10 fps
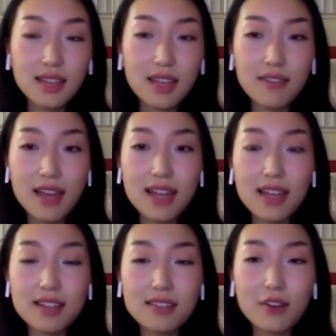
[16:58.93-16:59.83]
Like, if
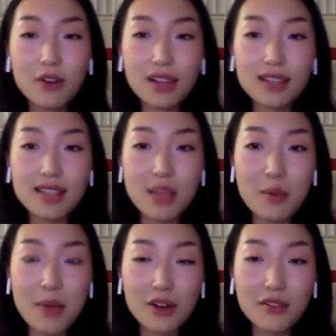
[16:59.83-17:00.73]
I devoted the same
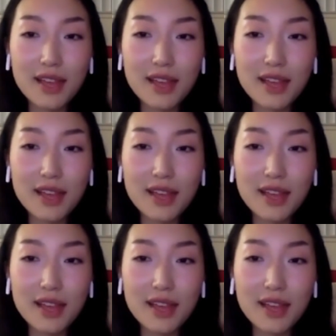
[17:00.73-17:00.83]
amount of